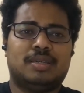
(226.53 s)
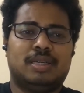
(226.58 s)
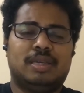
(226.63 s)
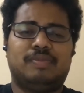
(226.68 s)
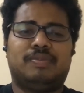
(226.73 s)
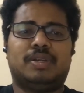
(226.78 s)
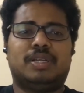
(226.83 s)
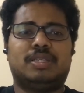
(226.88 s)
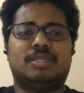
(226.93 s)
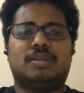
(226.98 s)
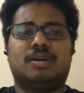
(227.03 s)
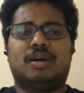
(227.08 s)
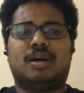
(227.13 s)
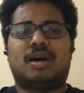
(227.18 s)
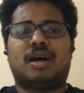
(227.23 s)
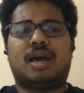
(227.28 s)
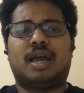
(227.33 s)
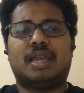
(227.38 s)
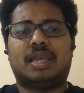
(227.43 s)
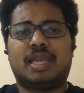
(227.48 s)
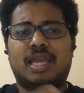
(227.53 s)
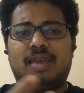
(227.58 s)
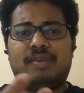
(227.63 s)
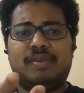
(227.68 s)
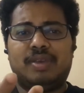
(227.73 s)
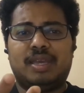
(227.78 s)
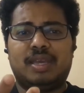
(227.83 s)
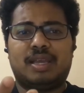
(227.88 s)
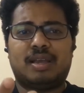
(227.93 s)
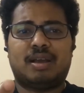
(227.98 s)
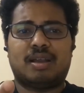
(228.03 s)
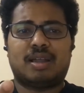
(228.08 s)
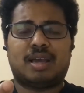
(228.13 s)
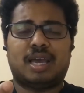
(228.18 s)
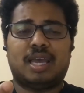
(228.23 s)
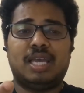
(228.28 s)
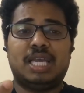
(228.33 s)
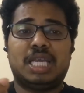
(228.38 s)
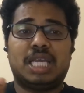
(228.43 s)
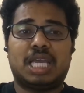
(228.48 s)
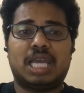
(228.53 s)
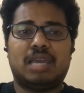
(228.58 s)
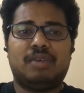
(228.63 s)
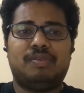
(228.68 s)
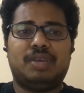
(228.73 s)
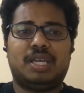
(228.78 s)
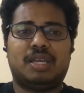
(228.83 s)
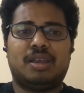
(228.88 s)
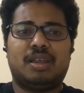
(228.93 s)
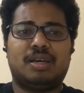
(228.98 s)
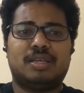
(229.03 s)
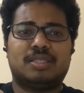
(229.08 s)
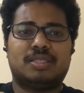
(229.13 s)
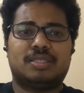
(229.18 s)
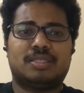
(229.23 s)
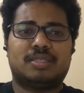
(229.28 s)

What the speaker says: If it is a high KV or high KV class,